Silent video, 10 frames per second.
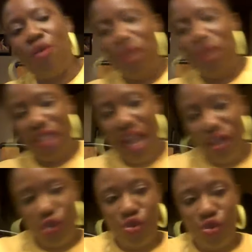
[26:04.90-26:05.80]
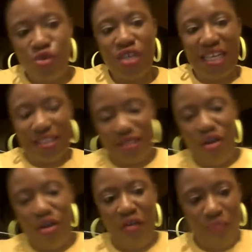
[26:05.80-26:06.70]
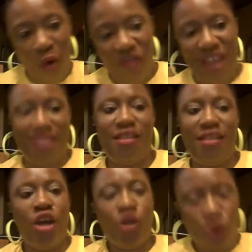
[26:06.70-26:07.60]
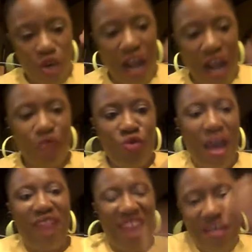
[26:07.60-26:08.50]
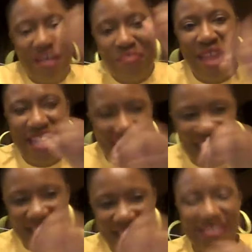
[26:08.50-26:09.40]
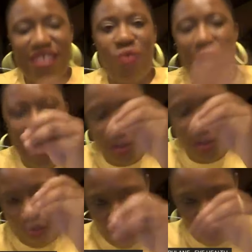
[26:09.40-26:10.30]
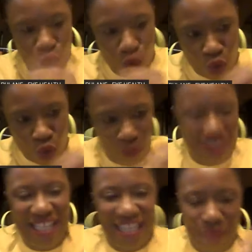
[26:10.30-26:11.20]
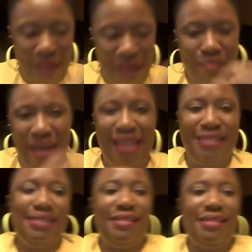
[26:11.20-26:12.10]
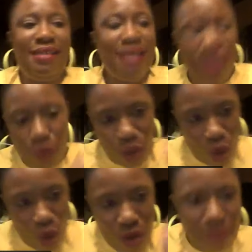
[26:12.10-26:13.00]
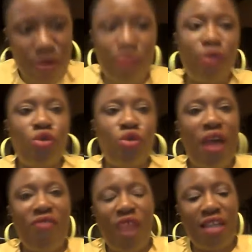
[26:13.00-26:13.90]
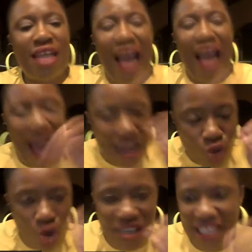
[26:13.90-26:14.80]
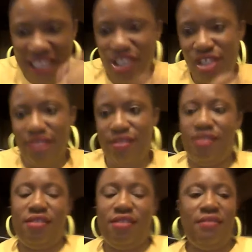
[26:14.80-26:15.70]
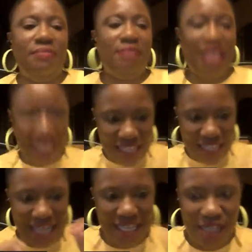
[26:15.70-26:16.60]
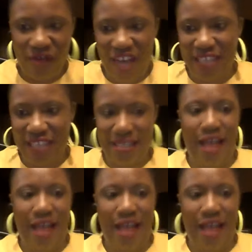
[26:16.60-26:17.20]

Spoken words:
We're trying to get rid of poverty. So now you have a medical reason why you must also, besides bank balance. We don't want people to have what? Heart conditions. It's a risk factor.